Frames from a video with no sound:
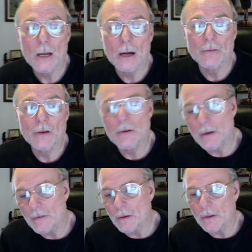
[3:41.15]
if you
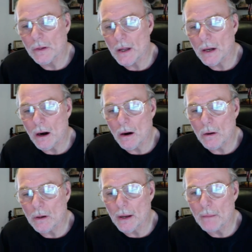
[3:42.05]
if you look at our
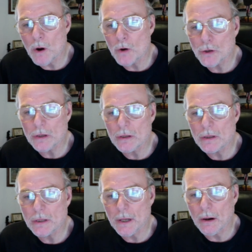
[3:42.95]
own emotions
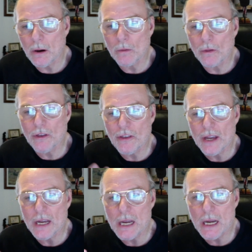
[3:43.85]
and our own
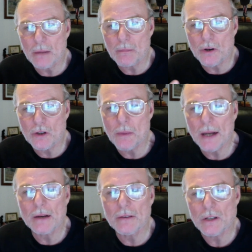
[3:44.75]
thinking and
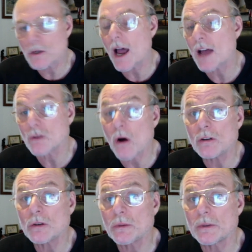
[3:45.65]
perspectives as, as
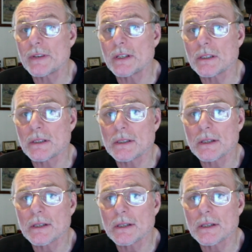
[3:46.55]
also inventions.